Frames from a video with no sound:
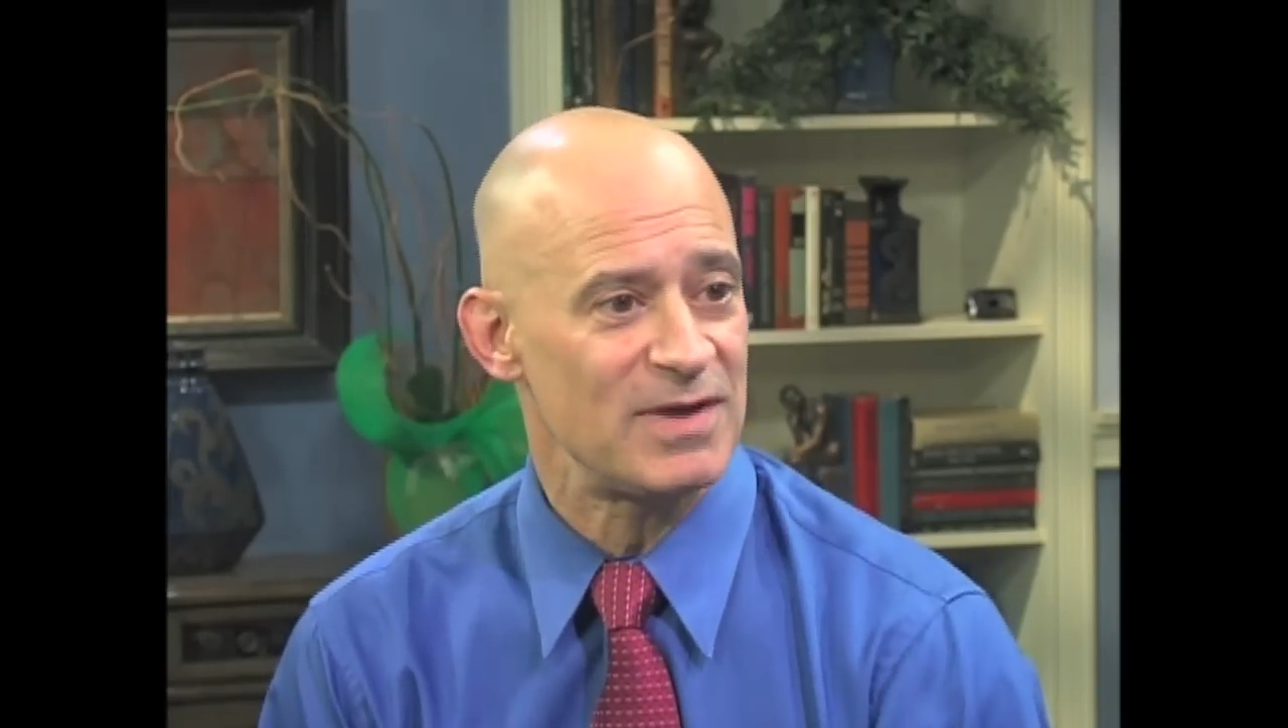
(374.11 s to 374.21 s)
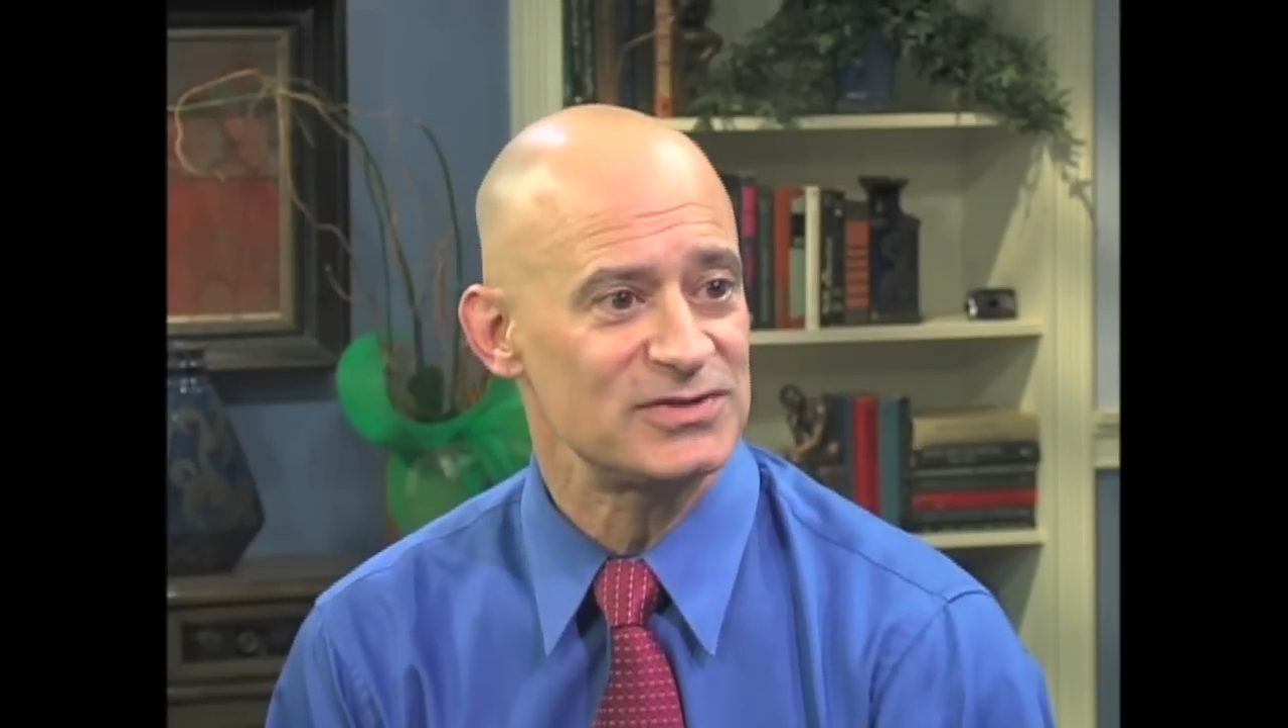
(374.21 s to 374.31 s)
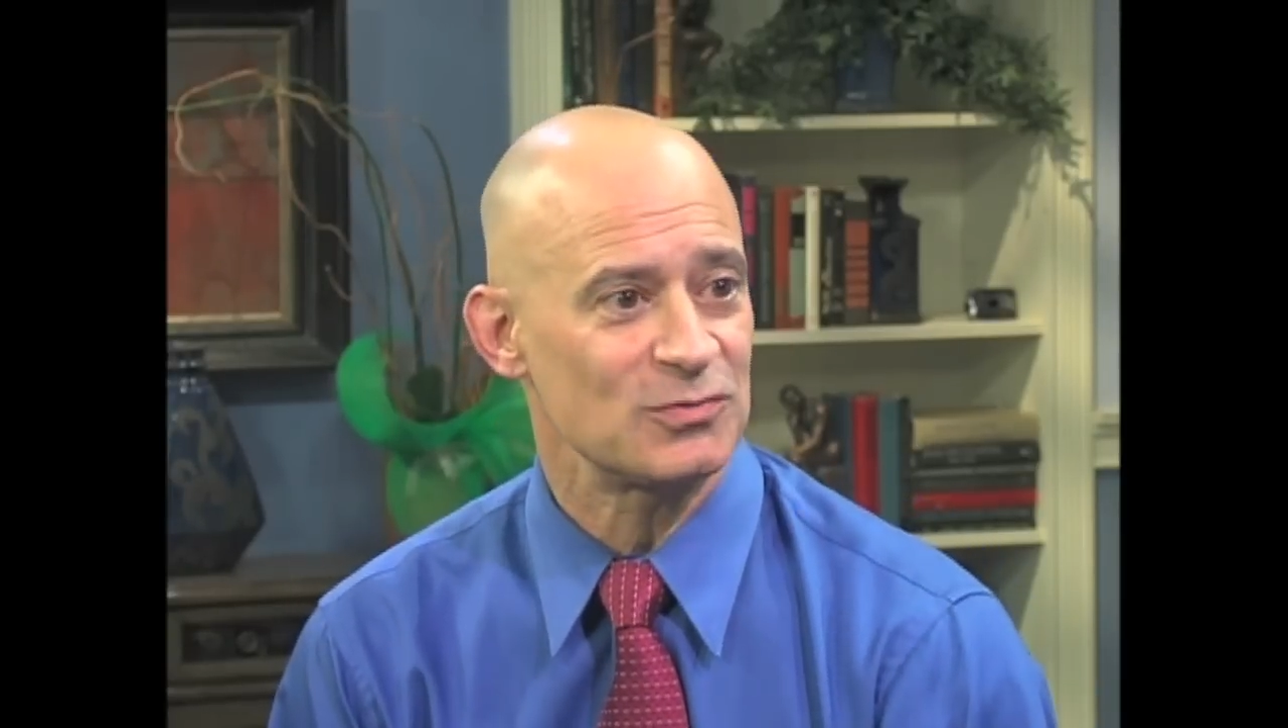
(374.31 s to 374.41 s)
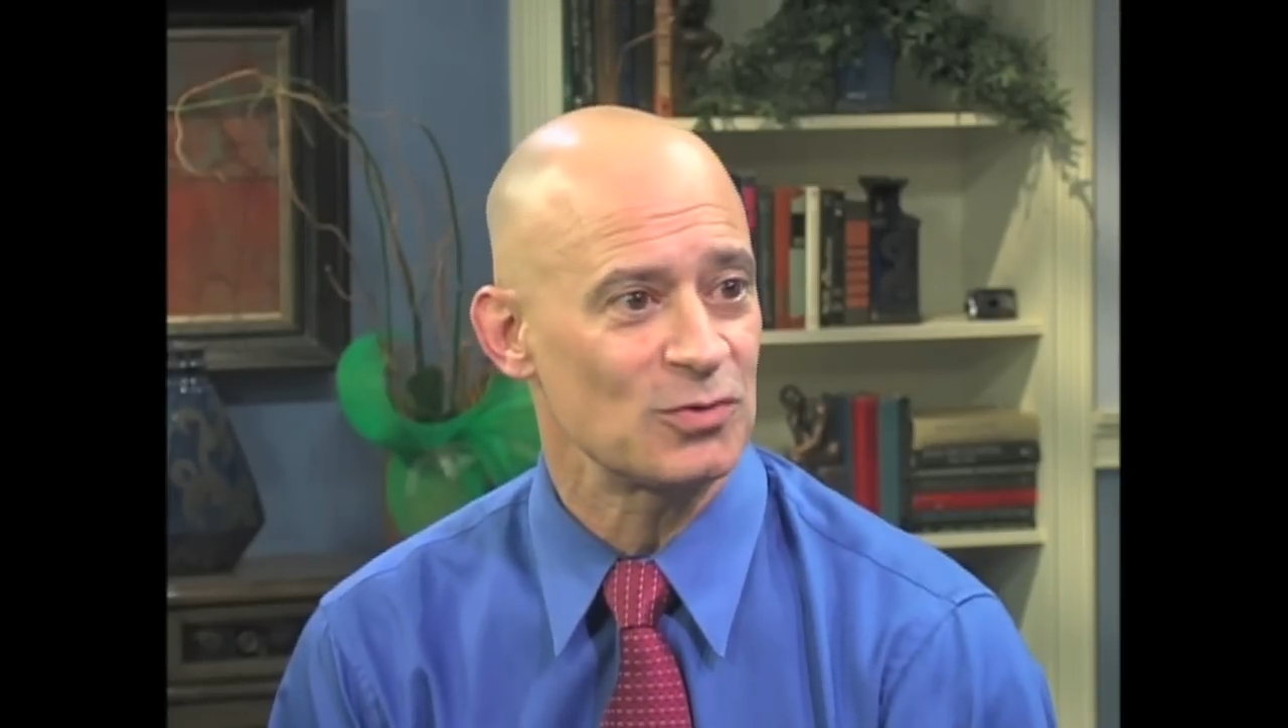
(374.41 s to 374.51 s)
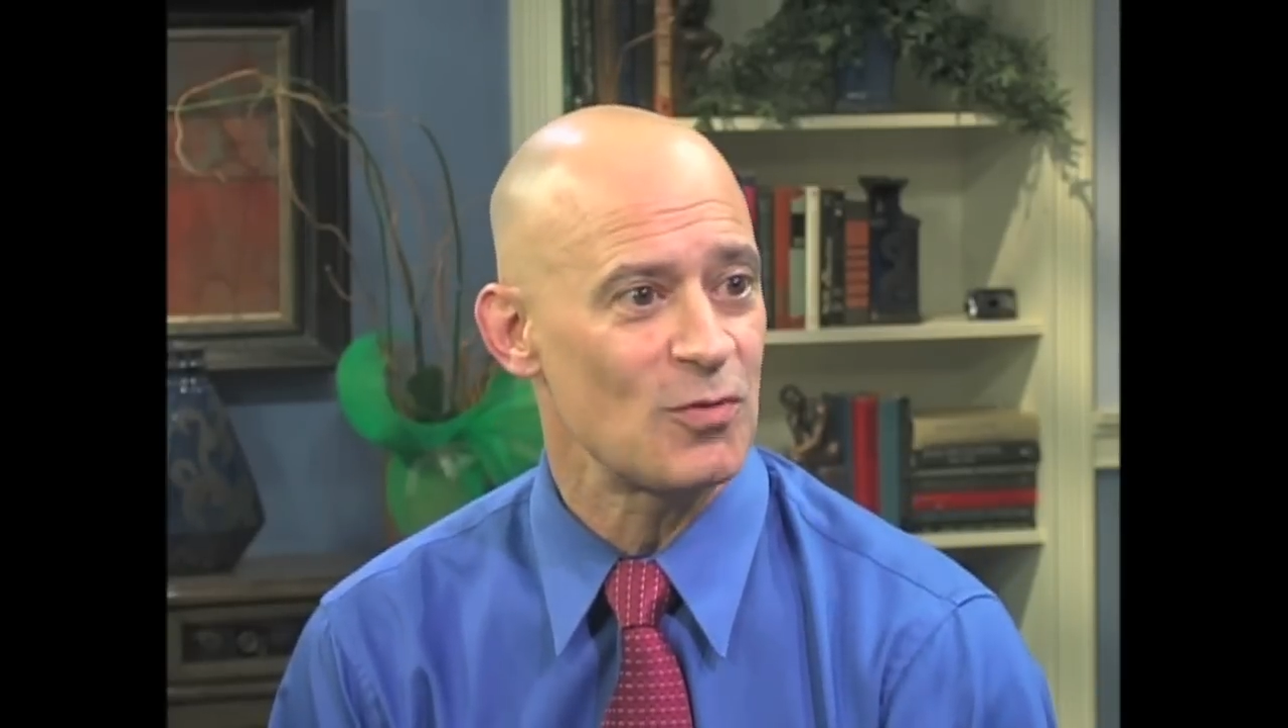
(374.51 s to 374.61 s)

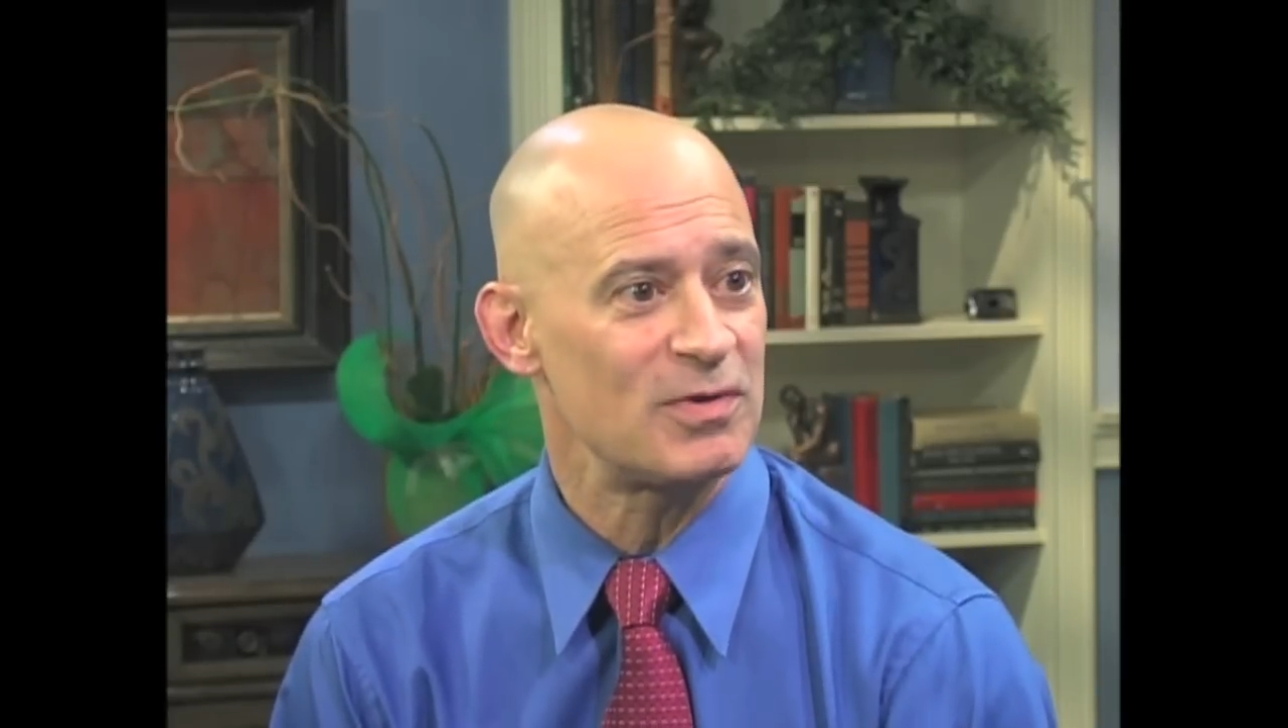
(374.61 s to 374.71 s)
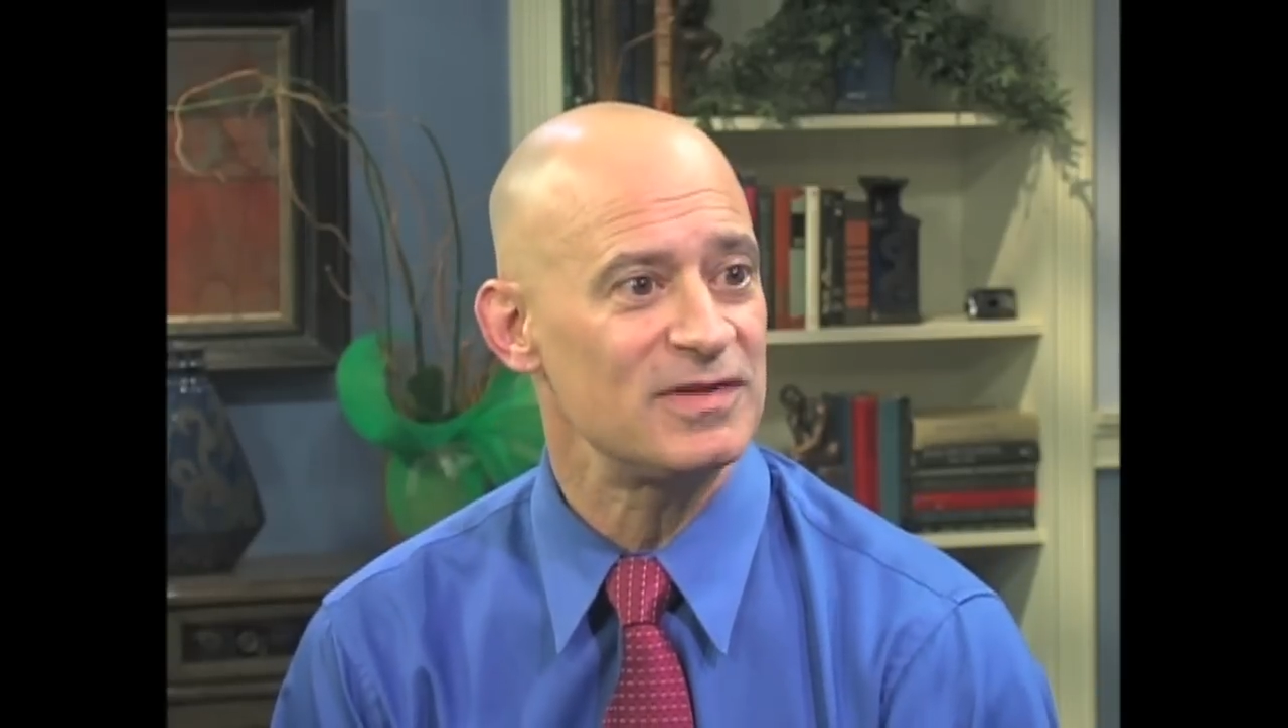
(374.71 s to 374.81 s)
mention, we're opening